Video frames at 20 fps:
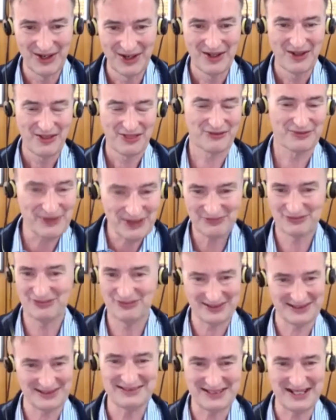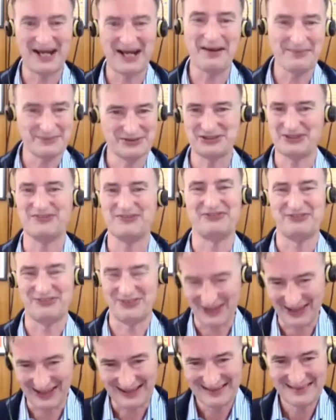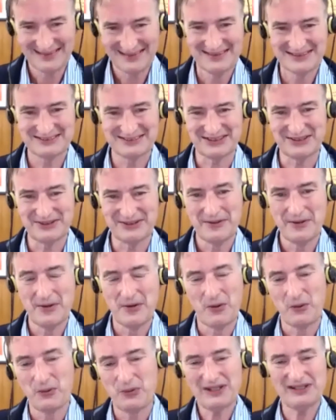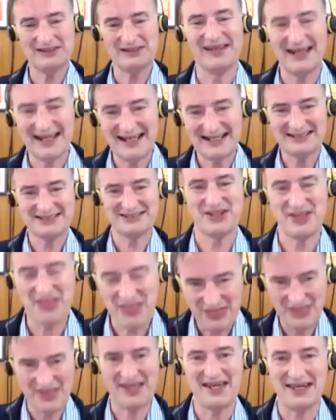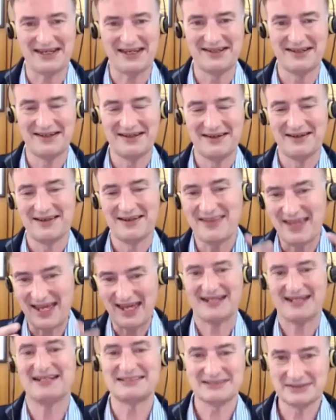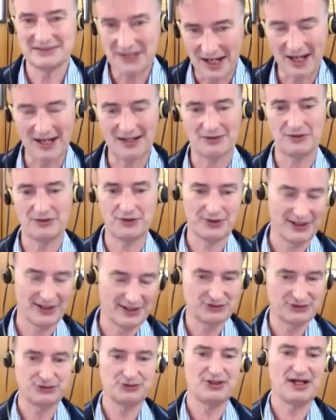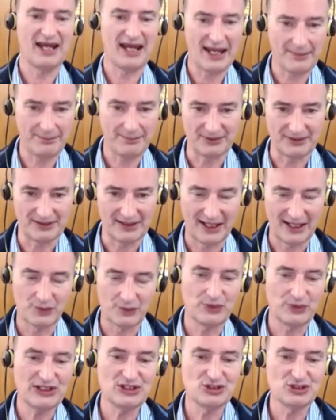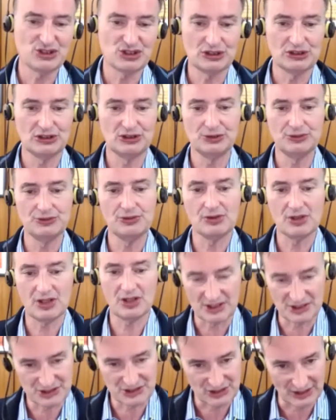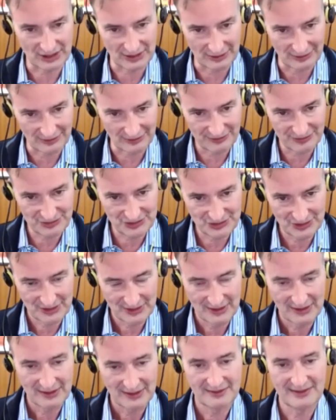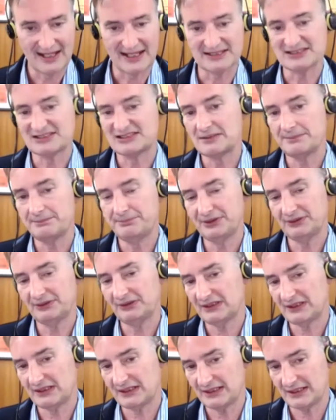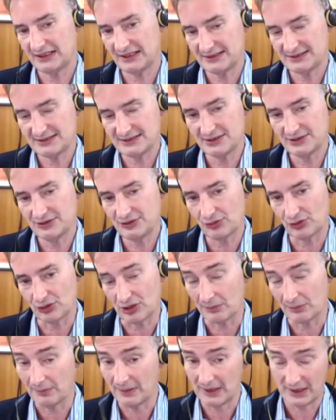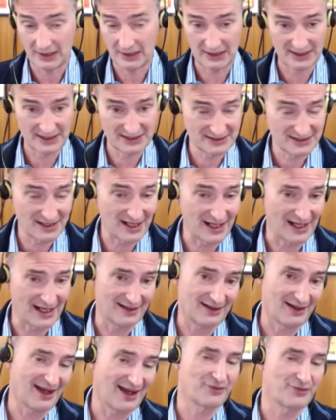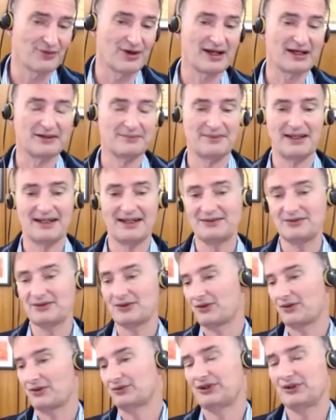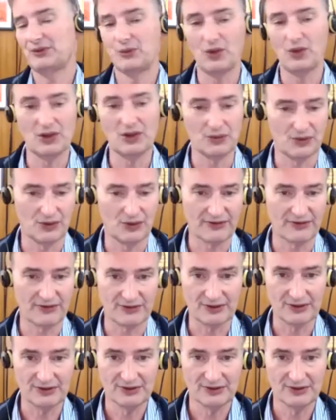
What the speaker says: 3 freaking times so far. So we like to think that it's not going to happen, and we delude ourselves that stability is the norm. It is not. I recommend only one author,